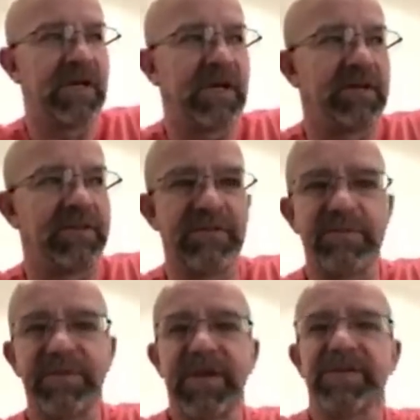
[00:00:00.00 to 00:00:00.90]
Then we
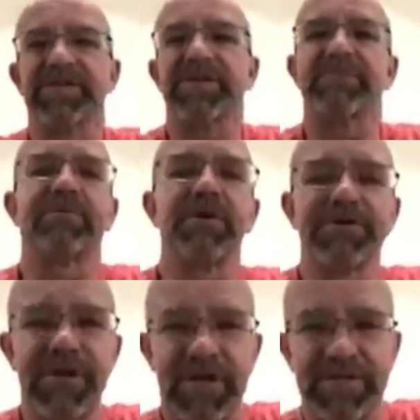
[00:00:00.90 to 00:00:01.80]
began to see the
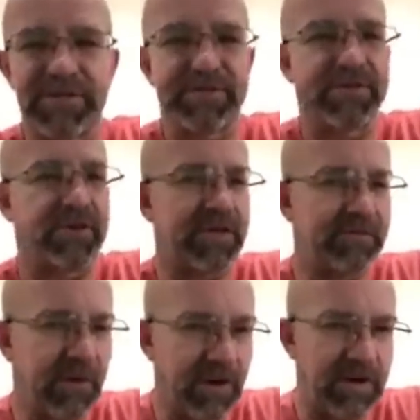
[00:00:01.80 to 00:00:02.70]
protests starting
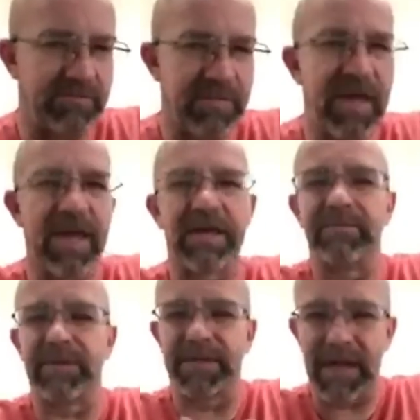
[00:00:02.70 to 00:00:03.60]
in May
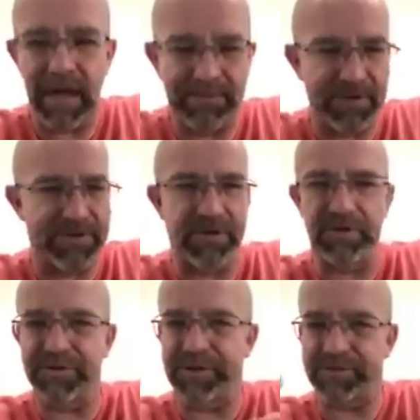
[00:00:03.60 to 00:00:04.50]
in Minneapolis, and
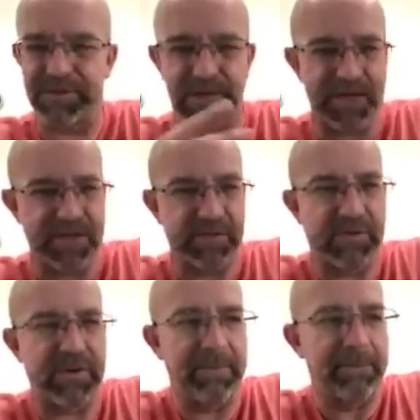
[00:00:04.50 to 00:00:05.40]
all those things began to go
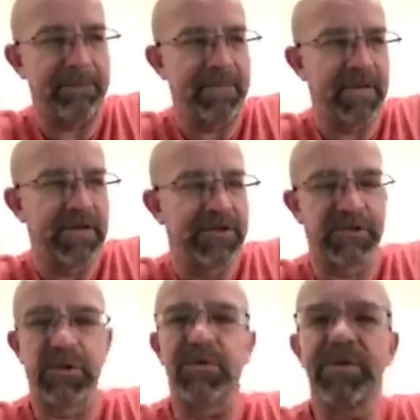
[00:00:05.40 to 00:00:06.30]
on.
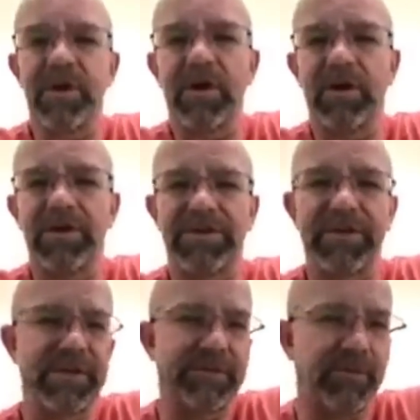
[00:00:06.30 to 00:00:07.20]
So where we are at the
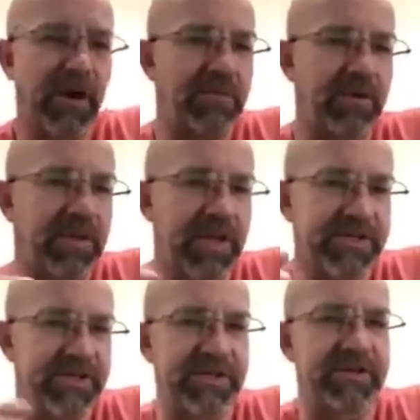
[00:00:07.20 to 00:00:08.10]
end of the primary
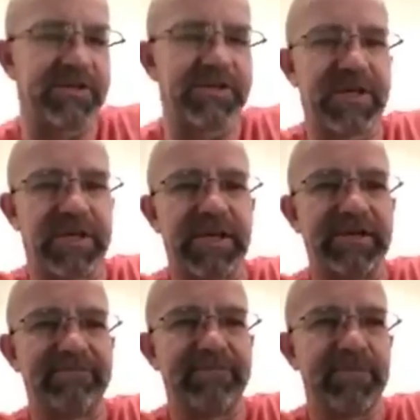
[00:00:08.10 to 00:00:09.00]
election here in
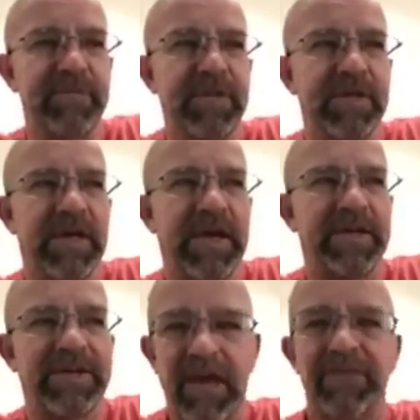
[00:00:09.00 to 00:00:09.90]
Kentucky,
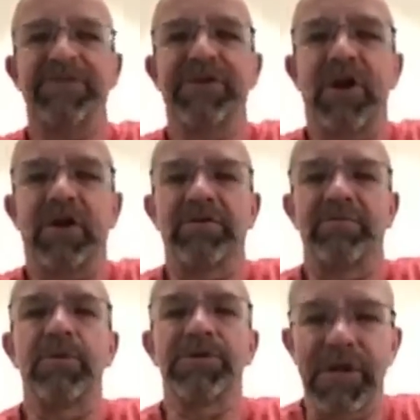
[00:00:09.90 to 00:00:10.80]
and now there's talk of
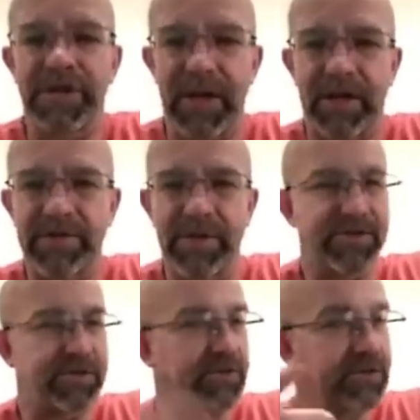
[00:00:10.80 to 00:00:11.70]
more shutdowns. I
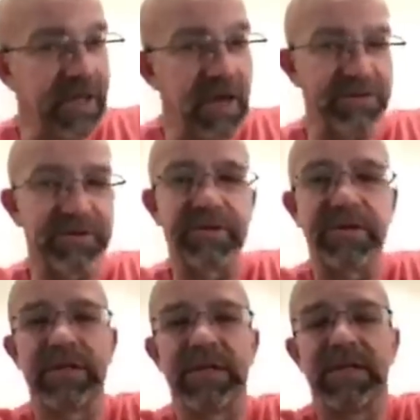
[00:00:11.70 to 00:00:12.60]
just heard the governor